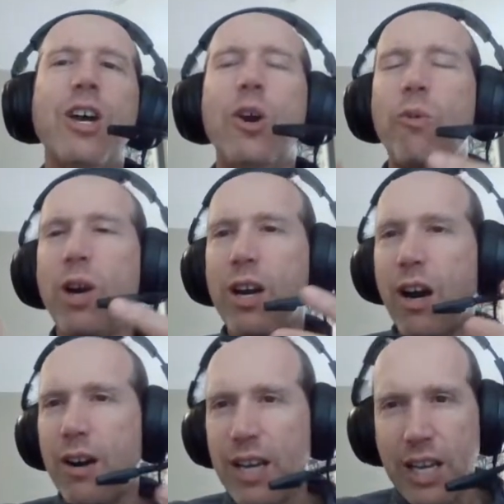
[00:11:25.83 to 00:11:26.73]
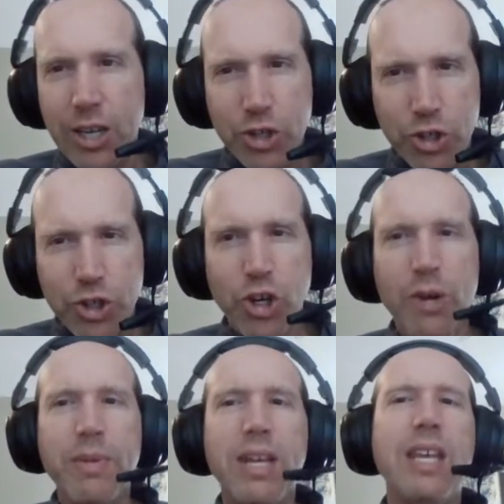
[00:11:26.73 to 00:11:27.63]
regarding
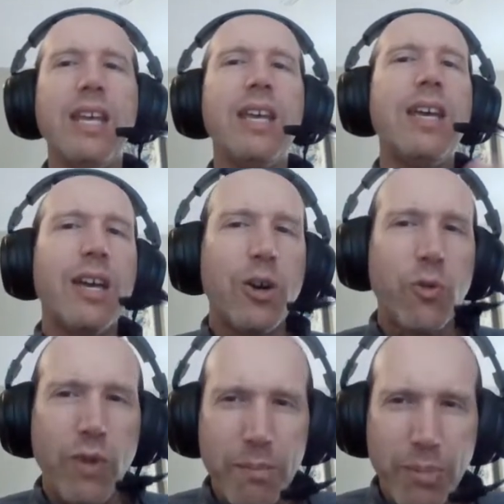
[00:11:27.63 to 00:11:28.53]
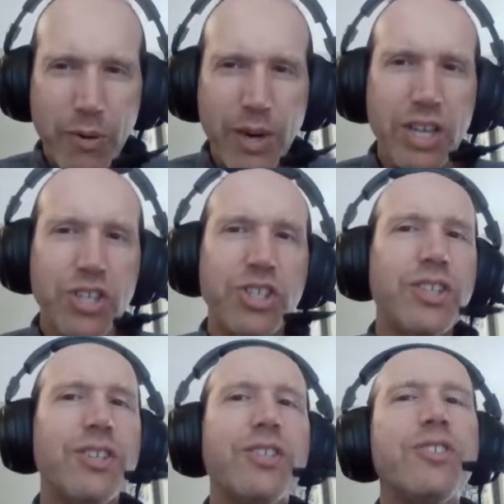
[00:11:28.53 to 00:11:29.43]
Germany,
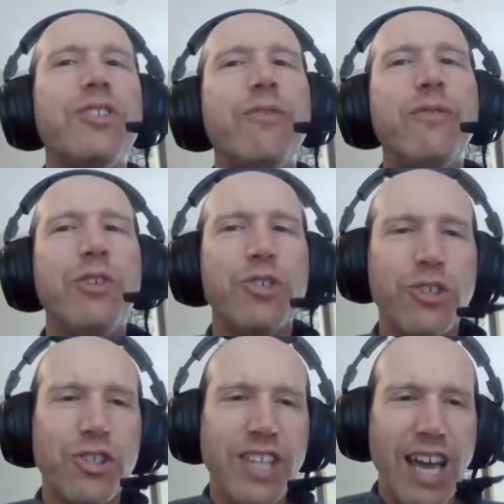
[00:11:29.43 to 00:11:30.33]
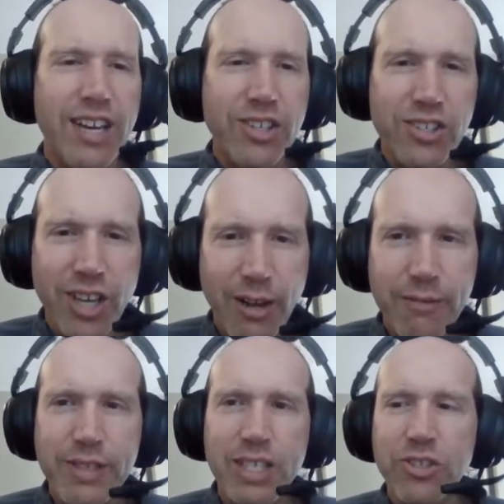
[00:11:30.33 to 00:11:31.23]
reparations, the future status of
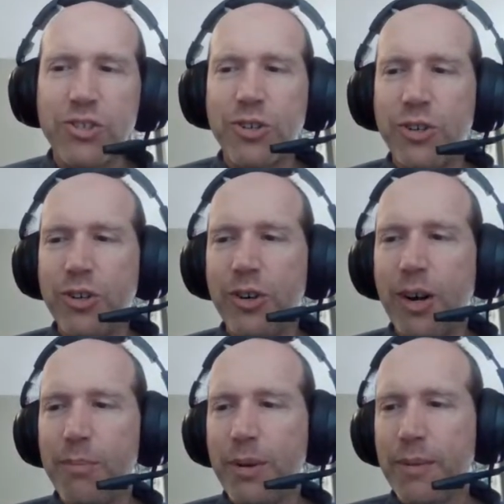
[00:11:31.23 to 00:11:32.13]
Eastern Europe.